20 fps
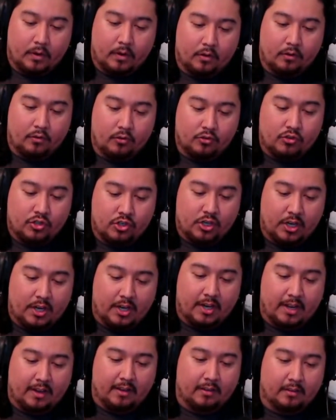she
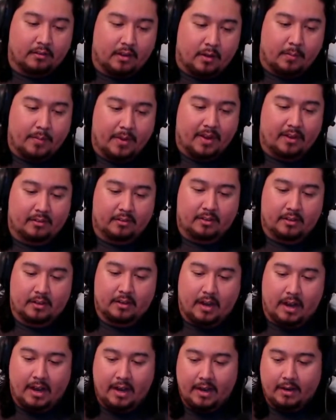is amazing.
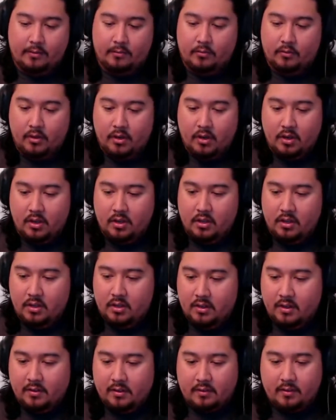
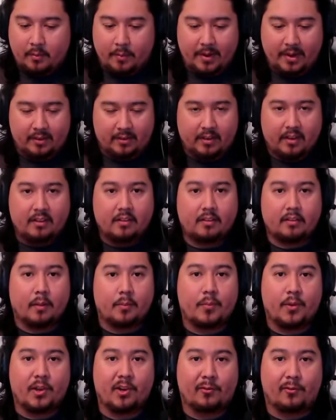This is amazing. This is a
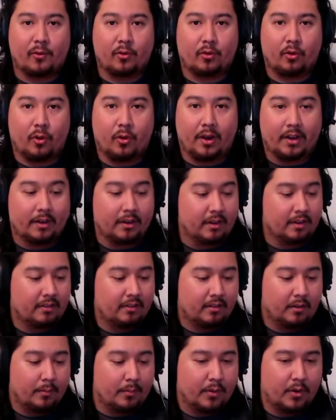beautiful toy. This is
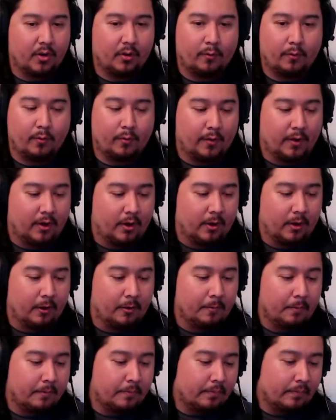a beautiful figure.
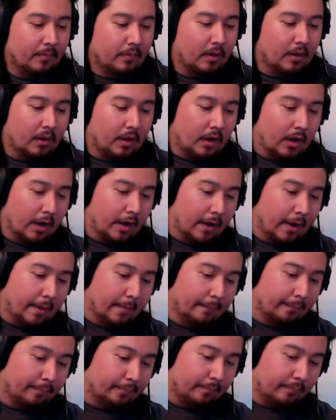
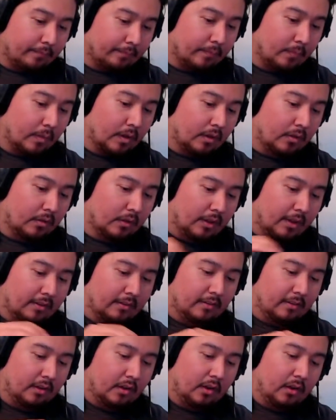Let's
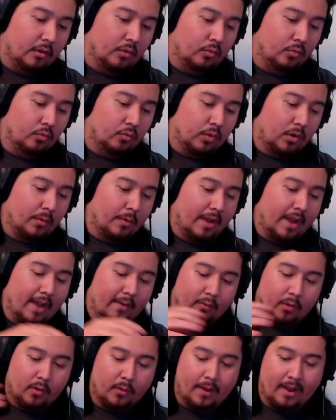see. What do we have?
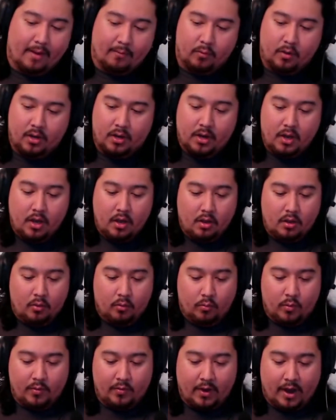
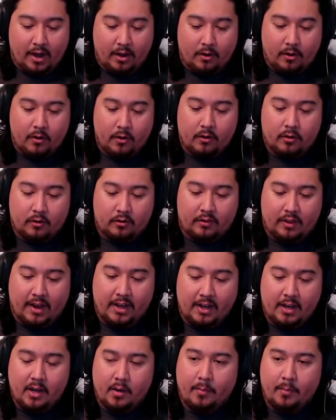We've got her
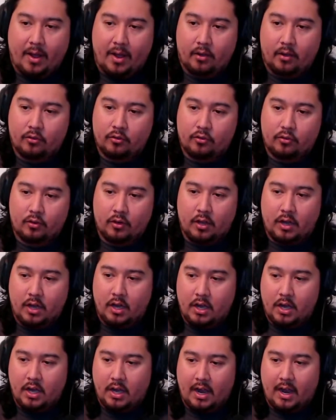standing at about.
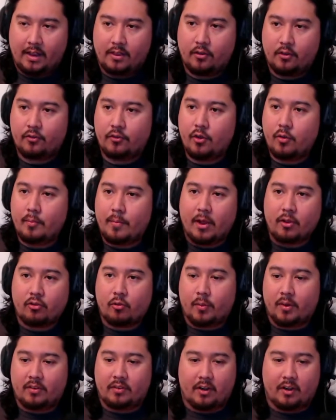There's no measurements on